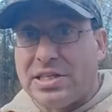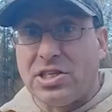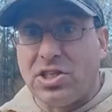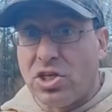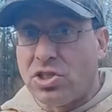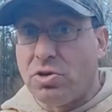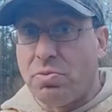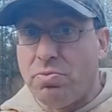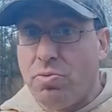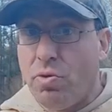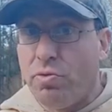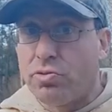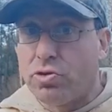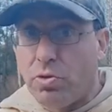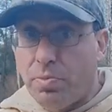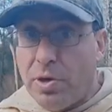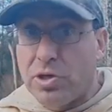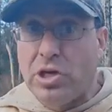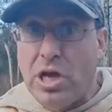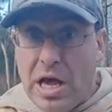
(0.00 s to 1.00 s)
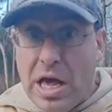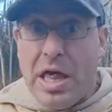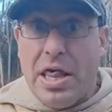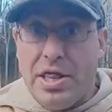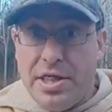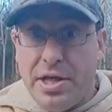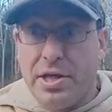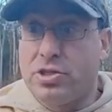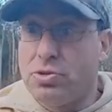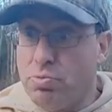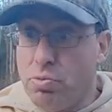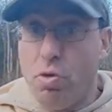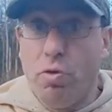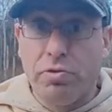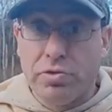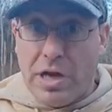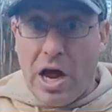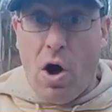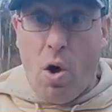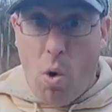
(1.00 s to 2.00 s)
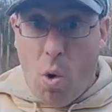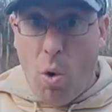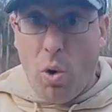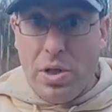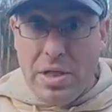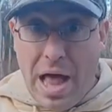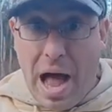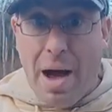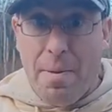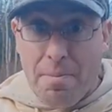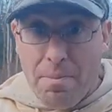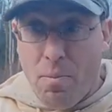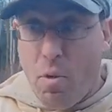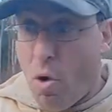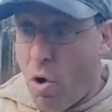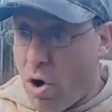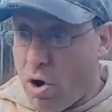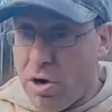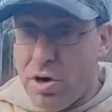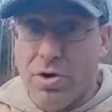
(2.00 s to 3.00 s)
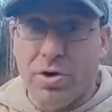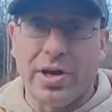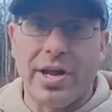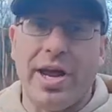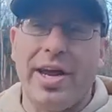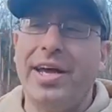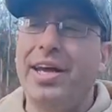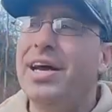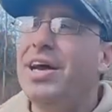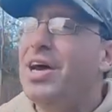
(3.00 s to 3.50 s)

it doesn't move so much. This moves a whole lot more, okay?